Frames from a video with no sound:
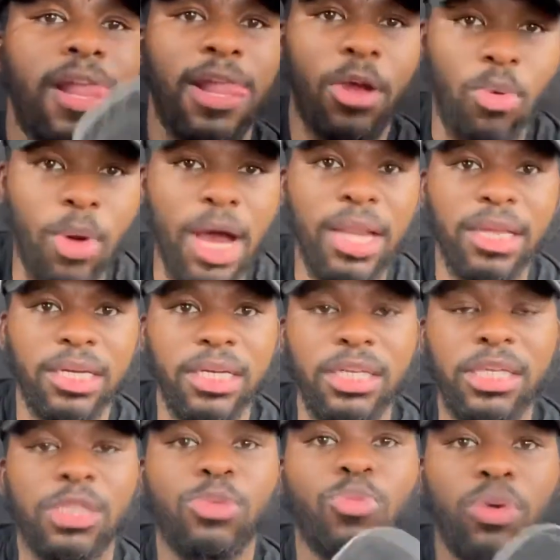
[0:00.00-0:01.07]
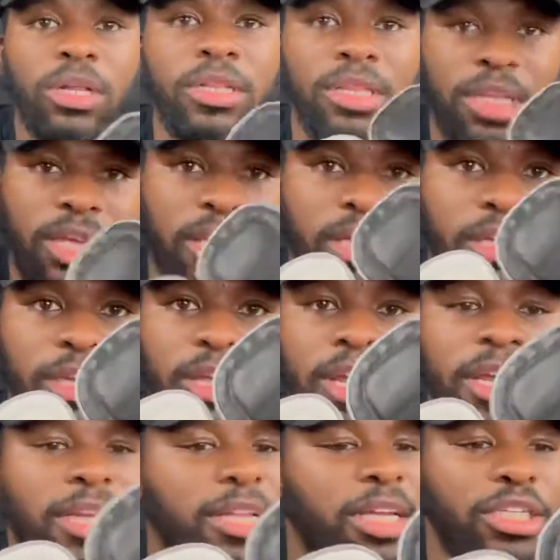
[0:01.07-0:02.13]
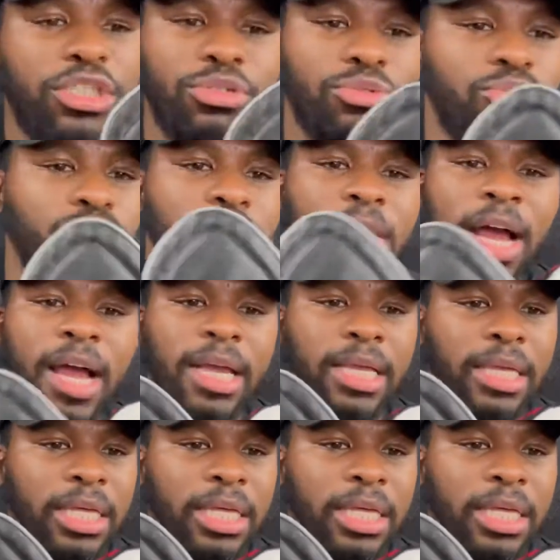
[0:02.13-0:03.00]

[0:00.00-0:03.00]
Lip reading: quality is one thing that you do not